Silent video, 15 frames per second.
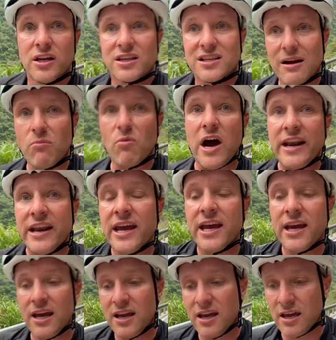someone
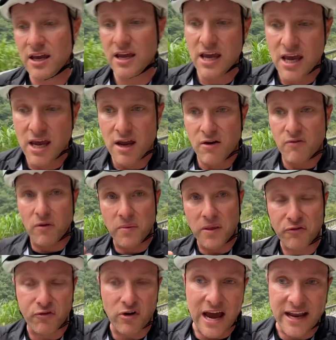from the
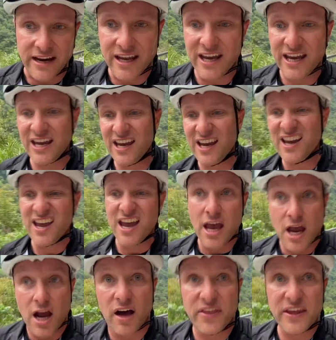front,
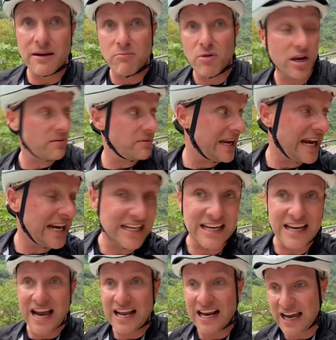I think it might have been Andy
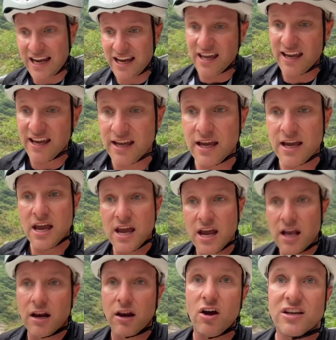Naylor,
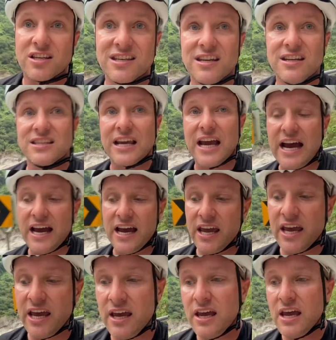lost his uh,
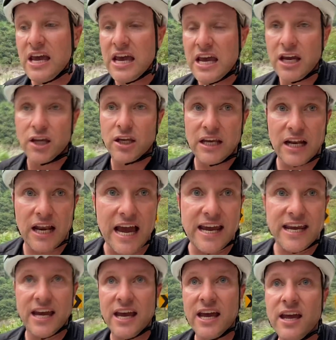
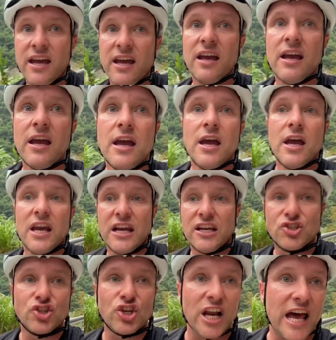gilet,
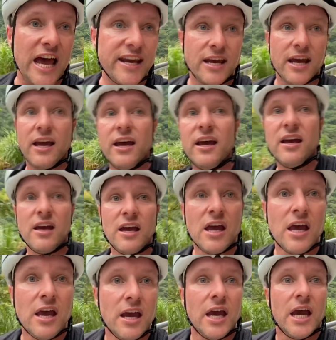his gilet,
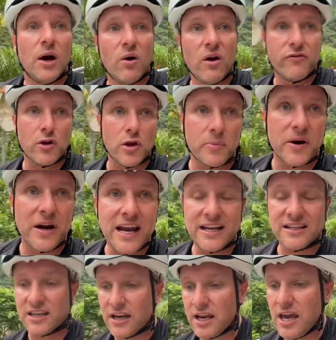however you
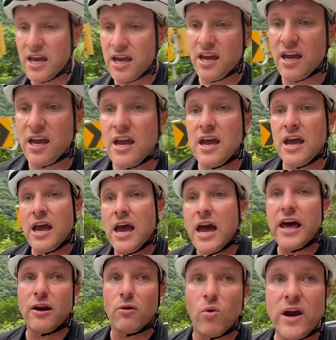pronounce it,
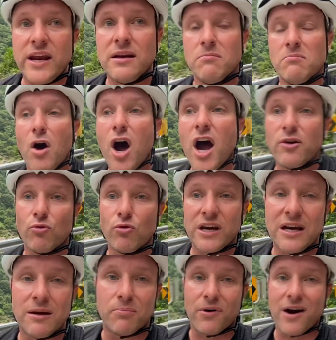and it went in my
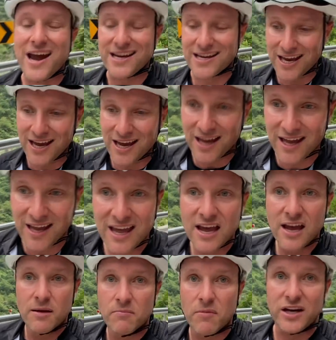rear brake,
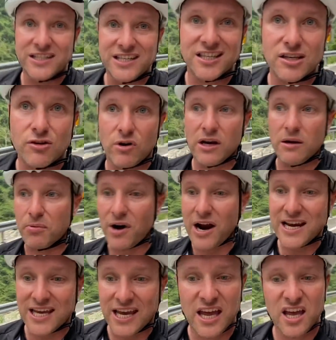my disc rear
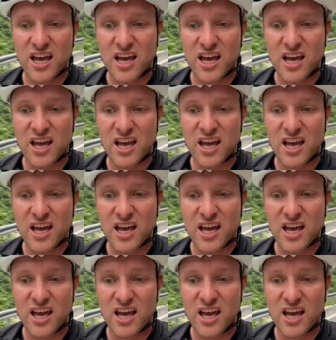brake,